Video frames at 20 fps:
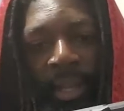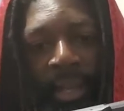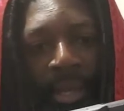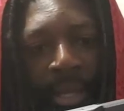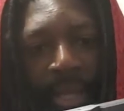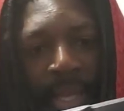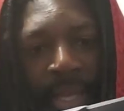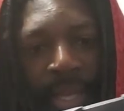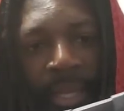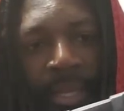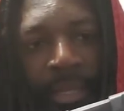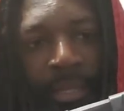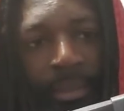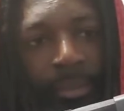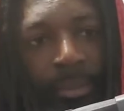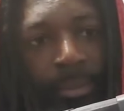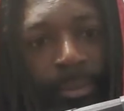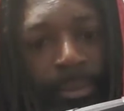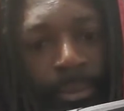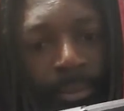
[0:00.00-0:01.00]
again,
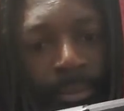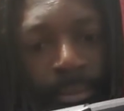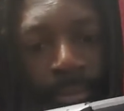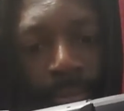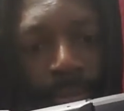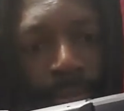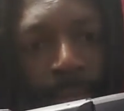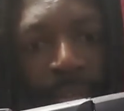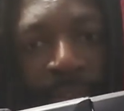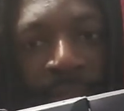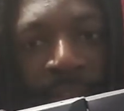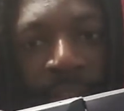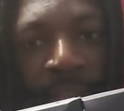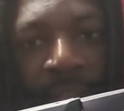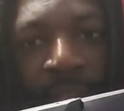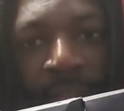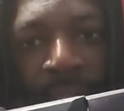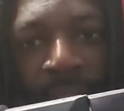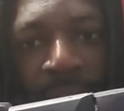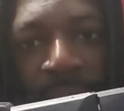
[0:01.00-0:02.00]
everything
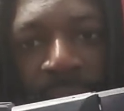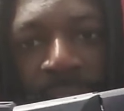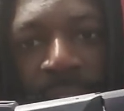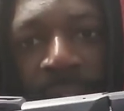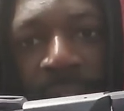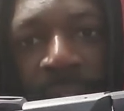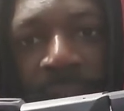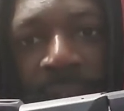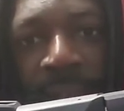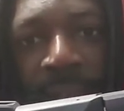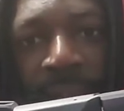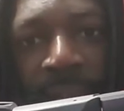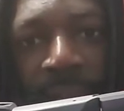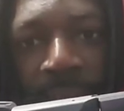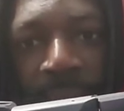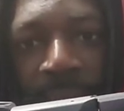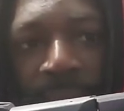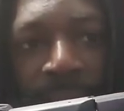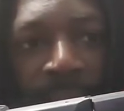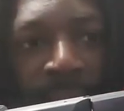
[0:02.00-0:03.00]
else is stock.
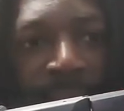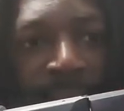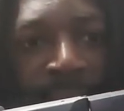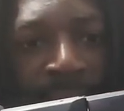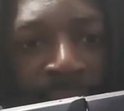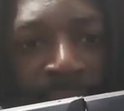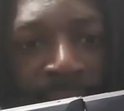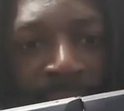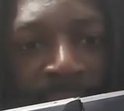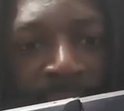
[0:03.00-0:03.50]
The sights is